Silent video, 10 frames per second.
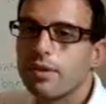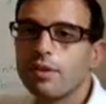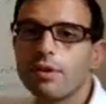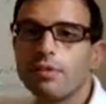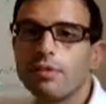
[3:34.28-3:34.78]

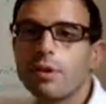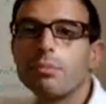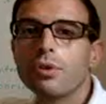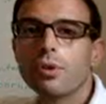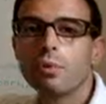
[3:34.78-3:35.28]
Those are very
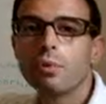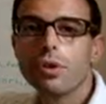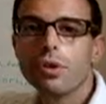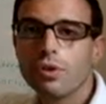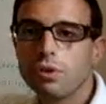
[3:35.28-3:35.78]
important
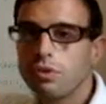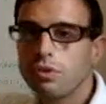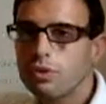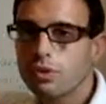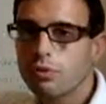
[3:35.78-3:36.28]
words, so
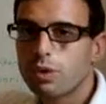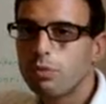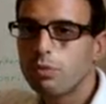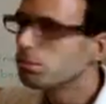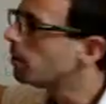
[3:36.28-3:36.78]
just try
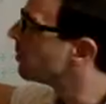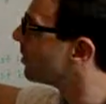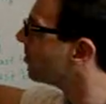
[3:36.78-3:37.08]
to remember